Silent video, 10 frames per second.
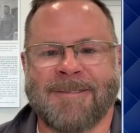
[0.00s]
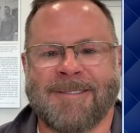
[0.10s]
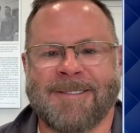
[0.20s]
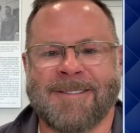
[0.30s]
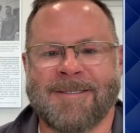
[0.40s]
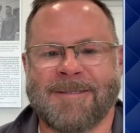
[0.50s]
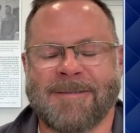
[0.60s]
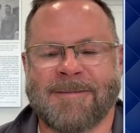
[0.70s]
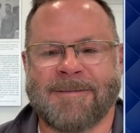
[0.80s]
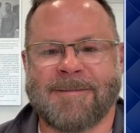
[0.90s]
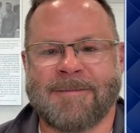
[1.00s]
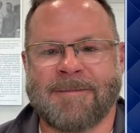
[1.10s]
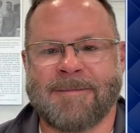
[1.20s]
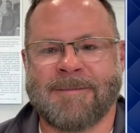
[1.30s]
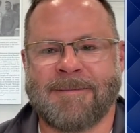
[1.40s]

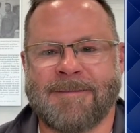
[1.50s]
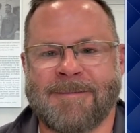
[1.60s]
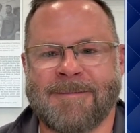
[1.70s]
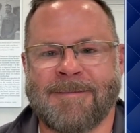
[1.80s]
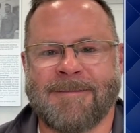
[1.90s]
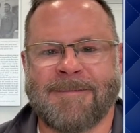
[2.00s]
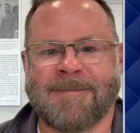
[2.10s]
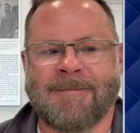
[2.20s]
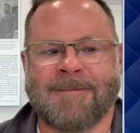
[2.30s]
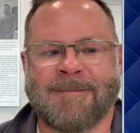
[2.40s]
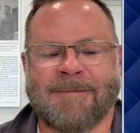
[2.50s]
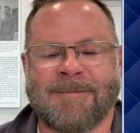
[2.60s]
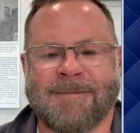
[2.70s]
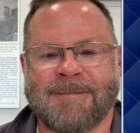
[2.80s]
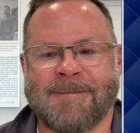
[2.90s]

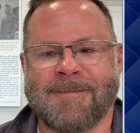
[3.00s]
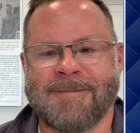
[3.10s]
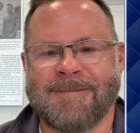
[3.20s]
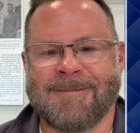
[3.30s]
This person isn't speaking.